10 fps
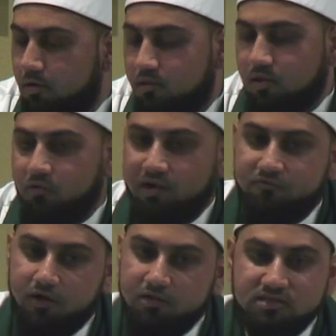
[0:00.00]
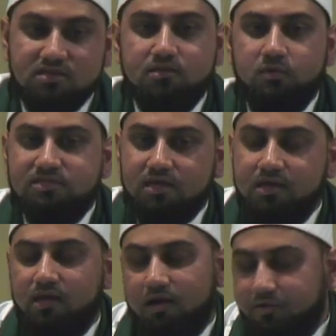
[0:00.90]
The grandfather is either we say
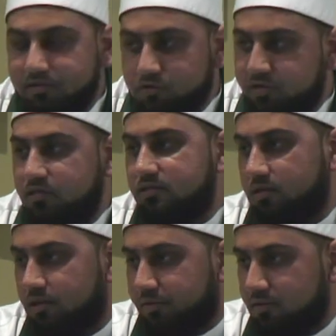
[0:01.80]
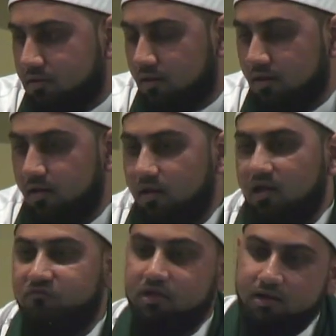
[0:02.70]
he inherits or he doesn't inherit.
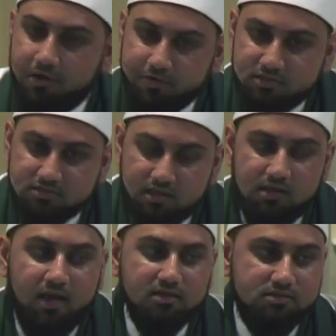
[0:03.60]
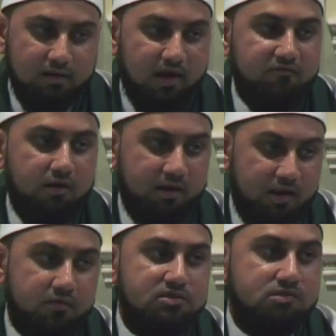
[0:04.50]
If he inherits, then he has to have
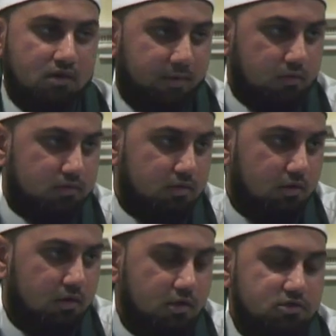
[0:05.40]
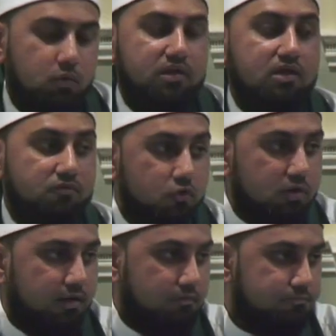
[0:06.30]
inherit a certain amount. So we need a
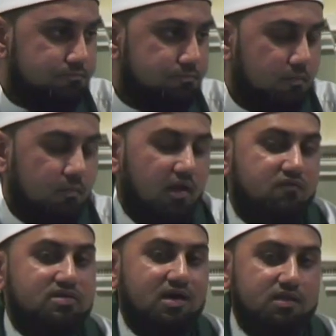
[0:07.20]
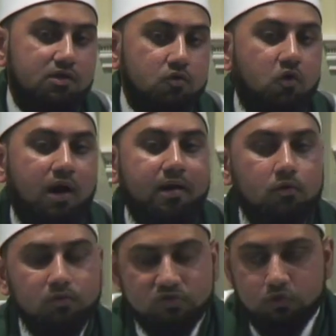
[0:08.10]
ruling. If it's not there in the Quran
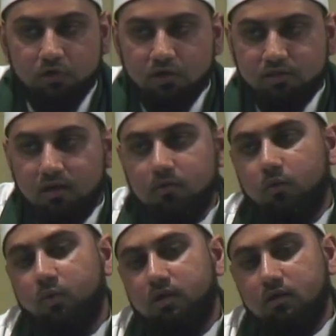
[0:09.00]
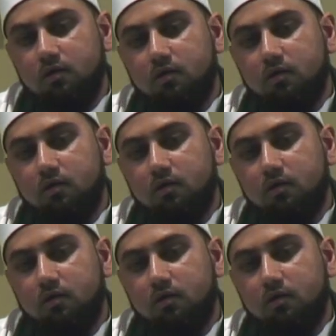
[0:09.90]
or the Sunnah, then we